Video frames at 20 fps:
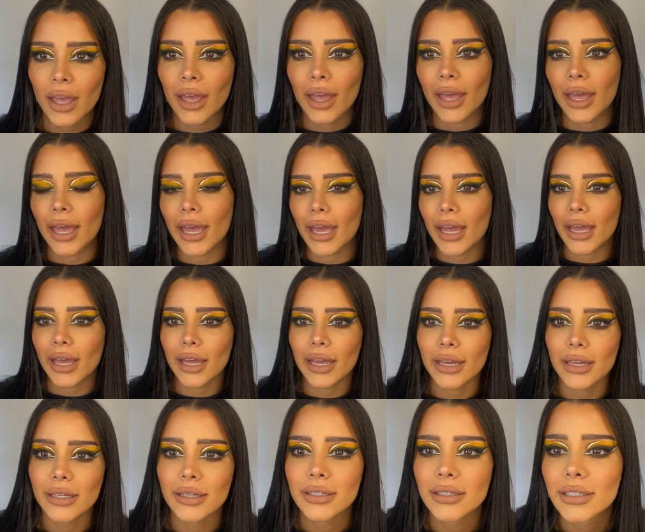
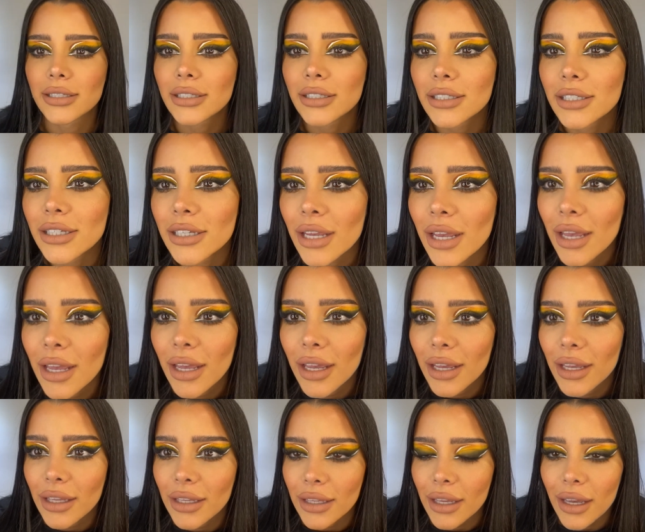And
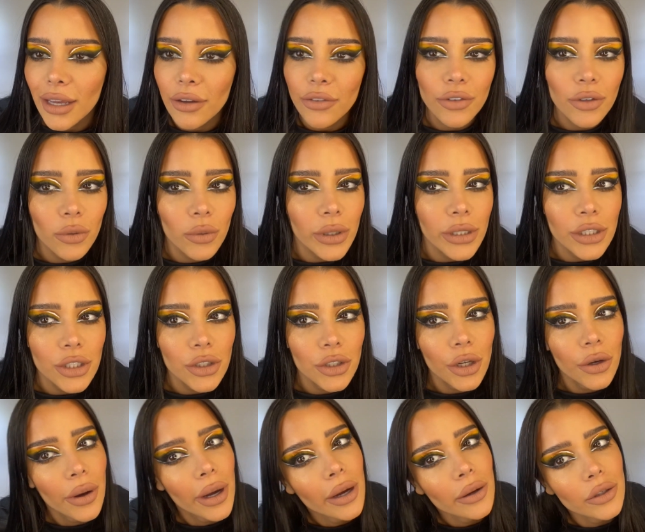yeah, if you want to know
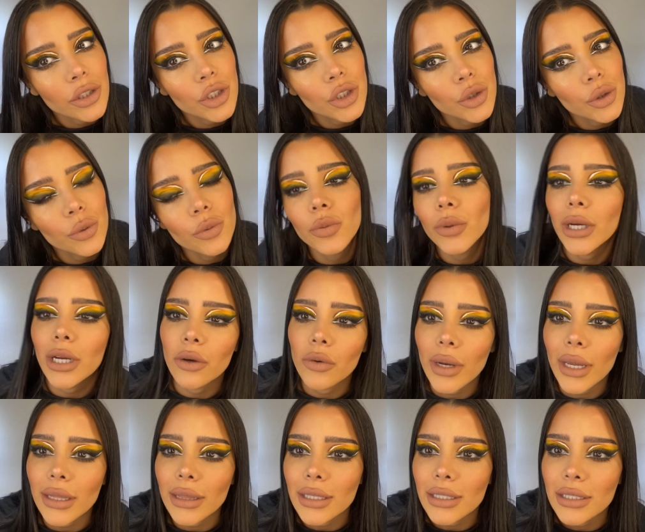how to
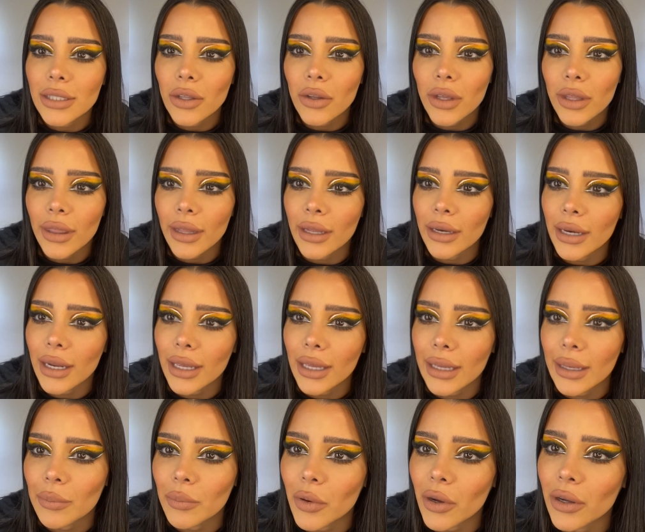recreate this look, then
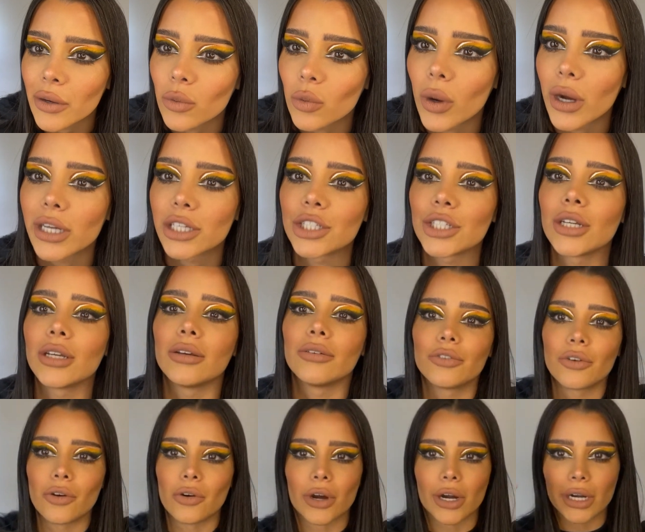keep on watching, of
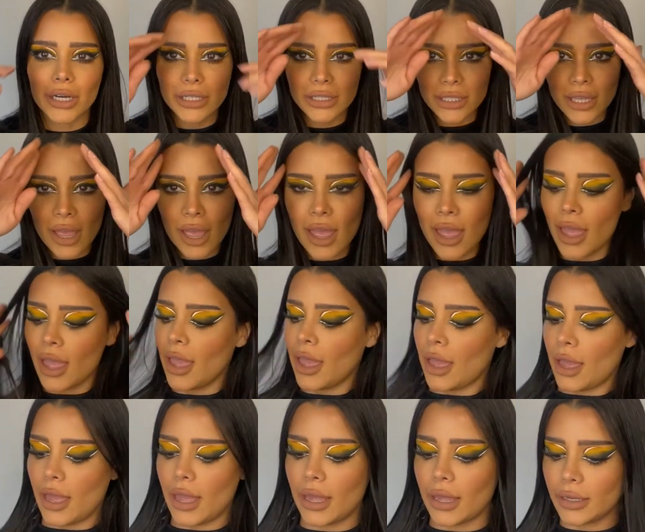course.
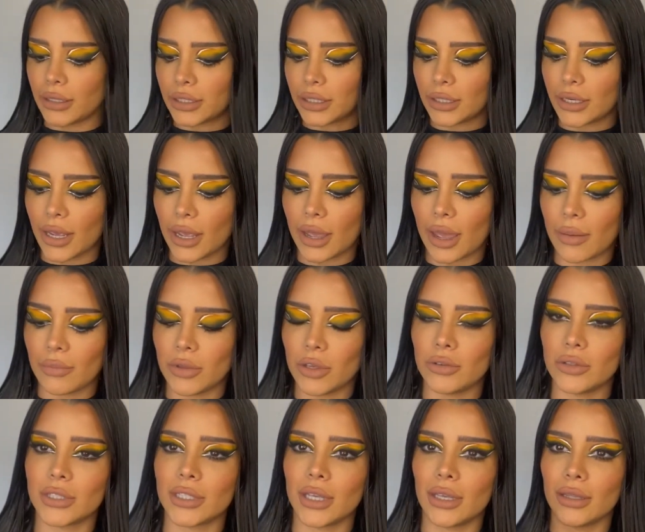And today I'm
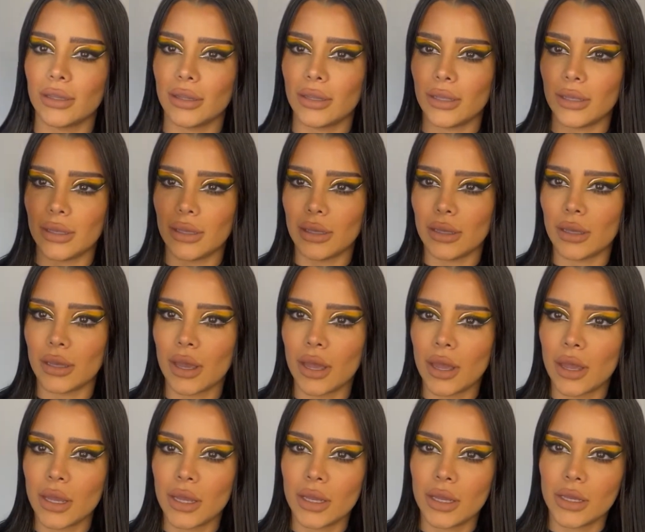using the
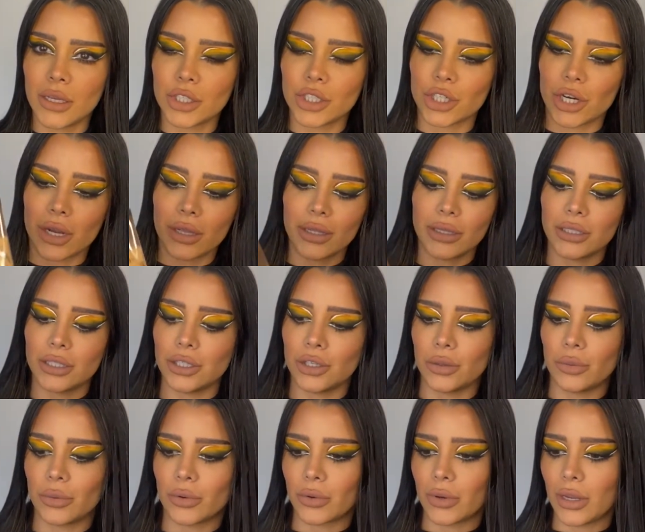Charlotte
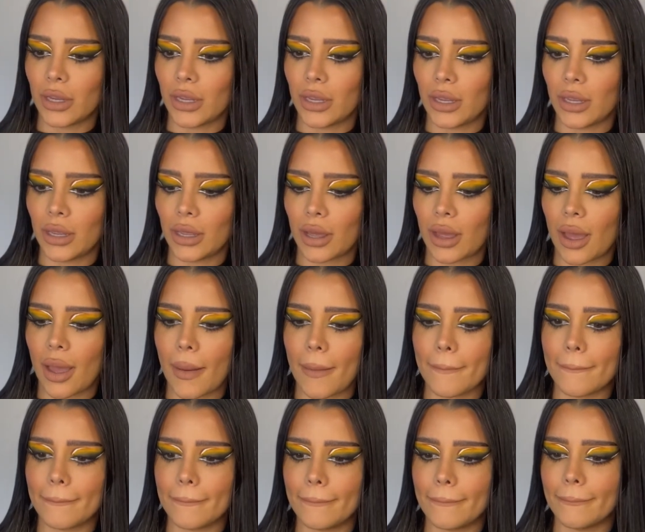Tilbury
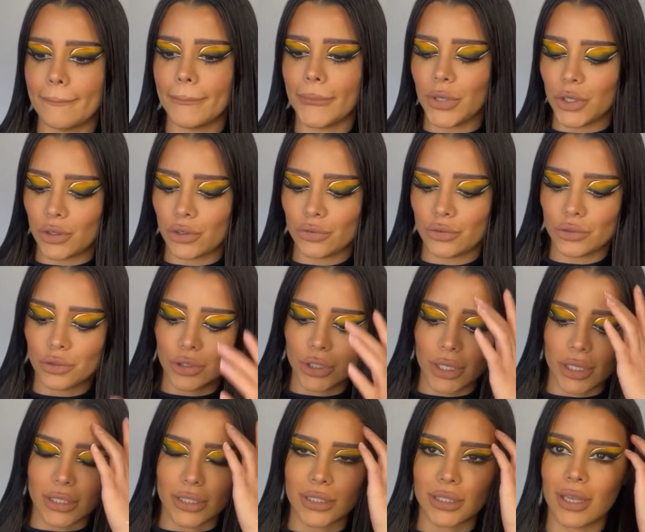Beautiful
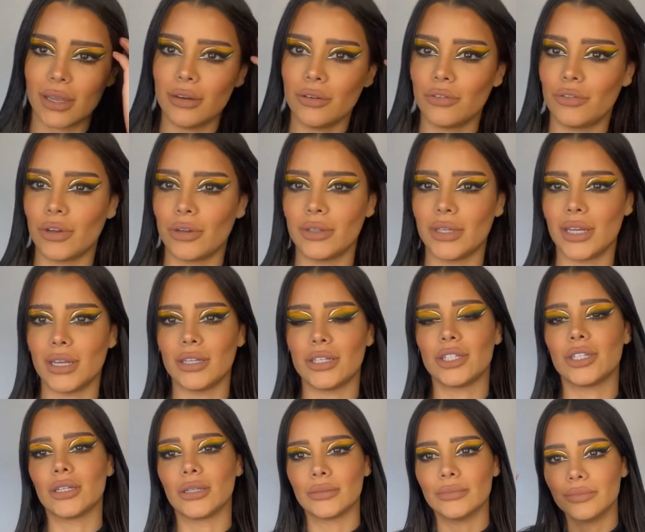Skin
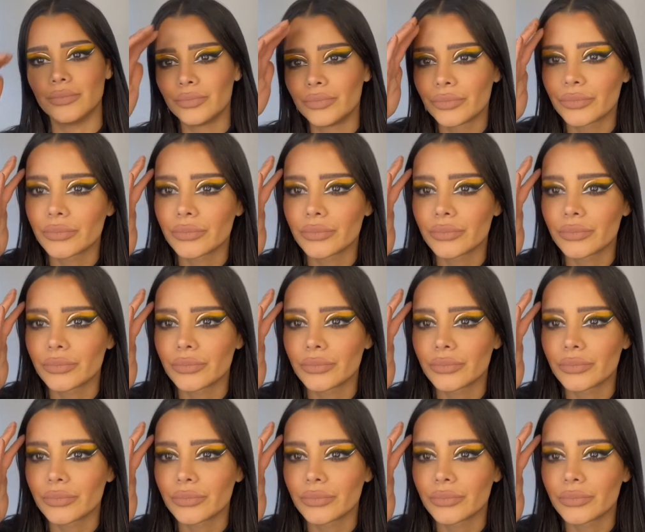Foundation.